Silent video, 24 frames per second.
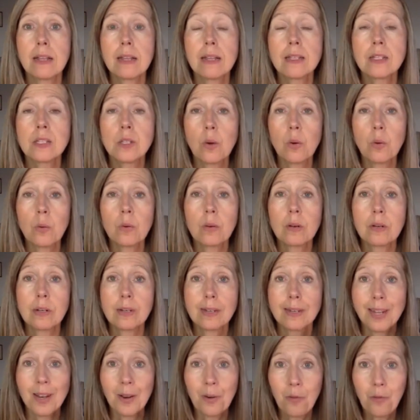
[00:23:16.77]
so,
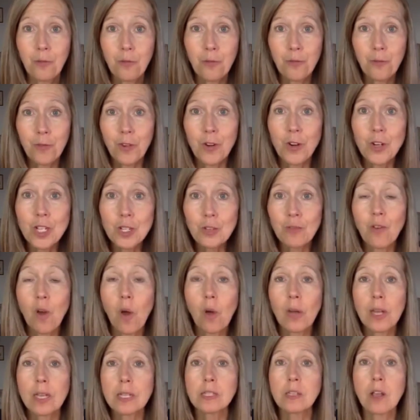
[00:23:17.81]
you know, first
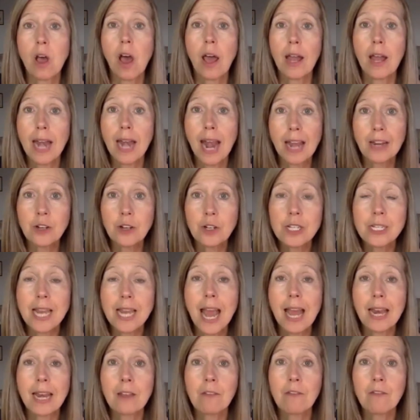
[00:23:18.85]
focus on
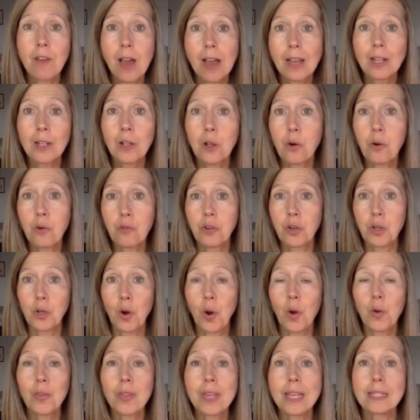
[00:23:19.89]
understanding fungal
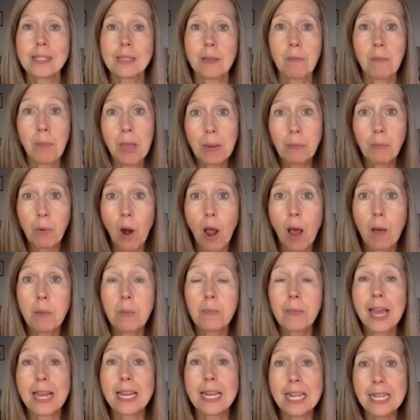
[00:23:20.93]
overgrowth is a big
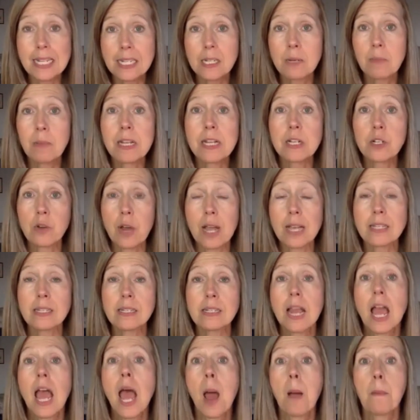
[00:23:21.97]
problem that needs to be
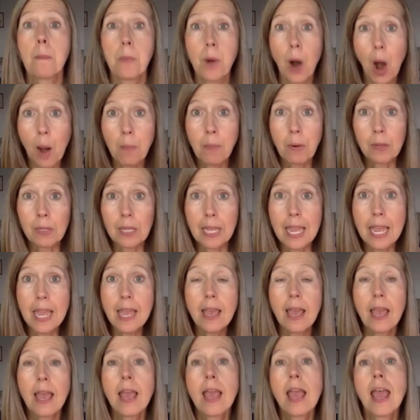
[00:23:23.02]
addressed properly.
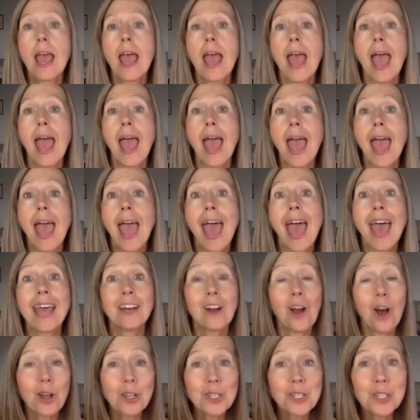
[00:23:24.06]
And
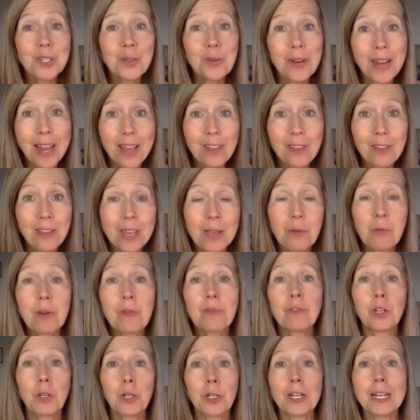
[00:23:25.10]
also another thing
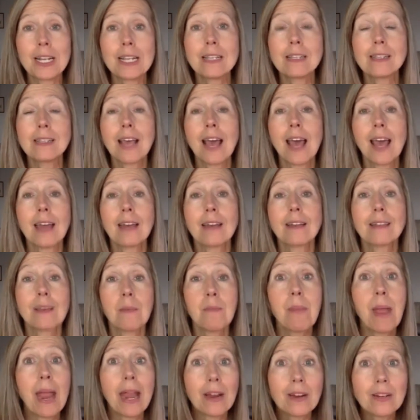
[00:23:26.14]
we've learned is that the
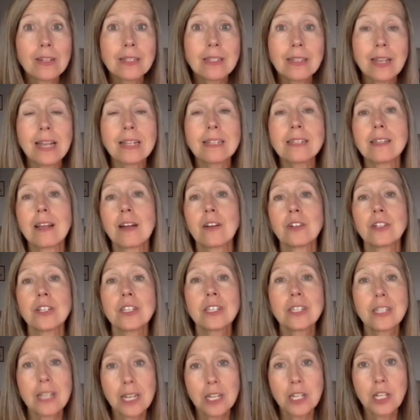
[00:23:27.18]
parasites are
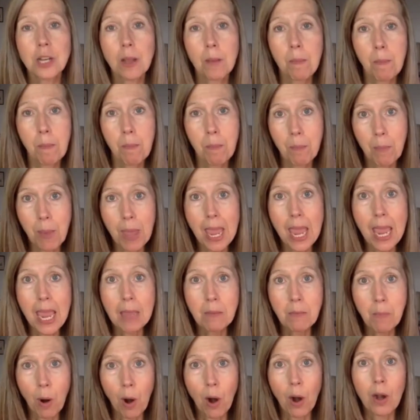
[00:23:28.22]
such a
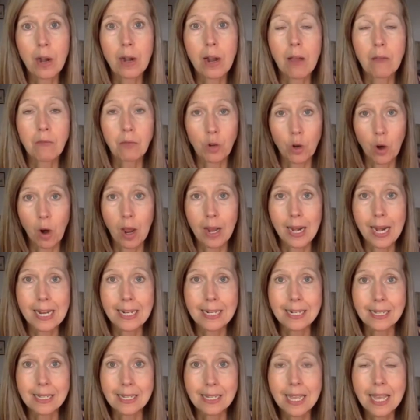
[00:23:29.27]
big part of chronic
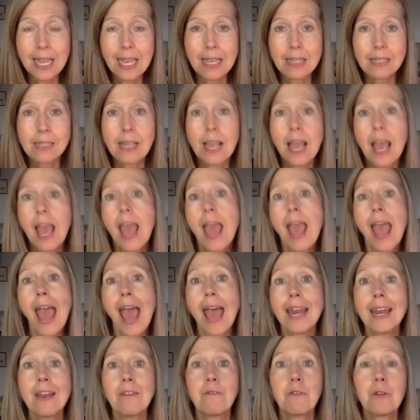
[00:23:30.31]
disease.
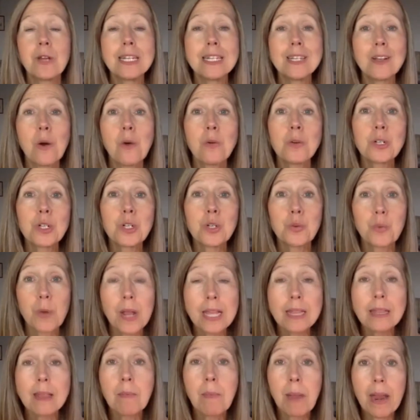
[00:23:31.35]
And if we don't
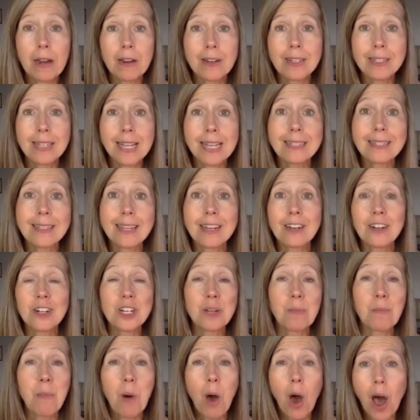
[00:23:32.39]
treat the parasites that are
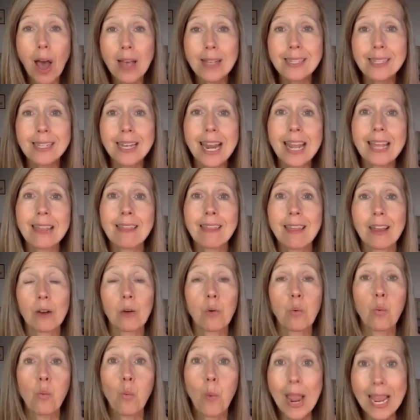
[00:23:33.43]
depositing their
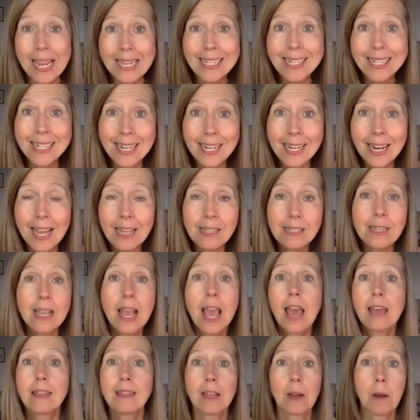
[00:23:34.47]
waste in us,
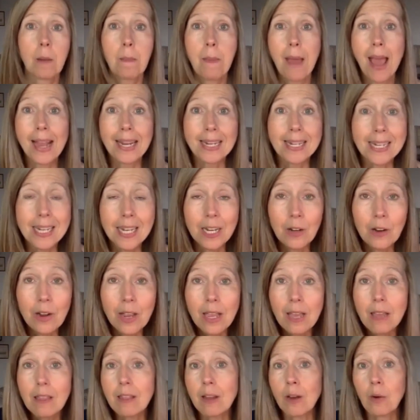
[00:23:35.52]
their
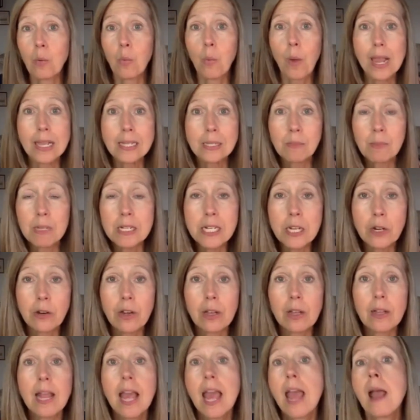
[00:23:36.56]
bacteria, their waste
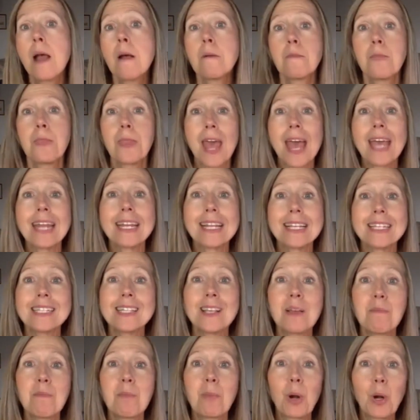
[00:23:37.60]
material, that is
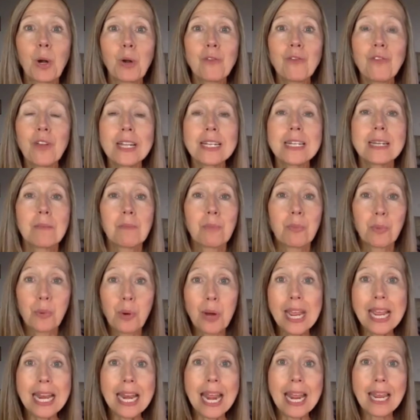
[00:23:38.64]
the perfect
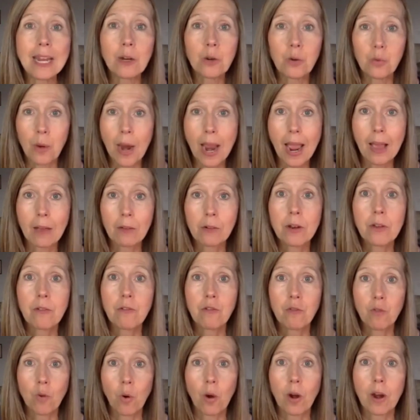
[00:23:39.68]
breeding ground
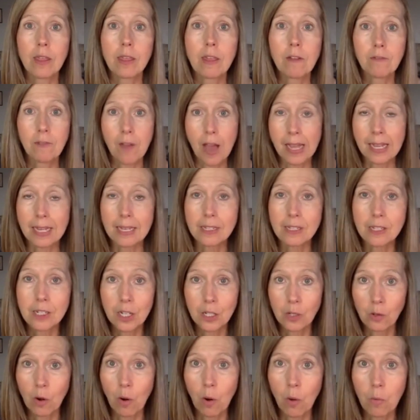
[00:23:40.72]
for the fungus to
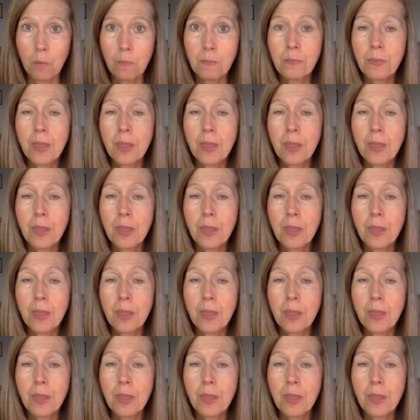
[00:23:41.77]
grow.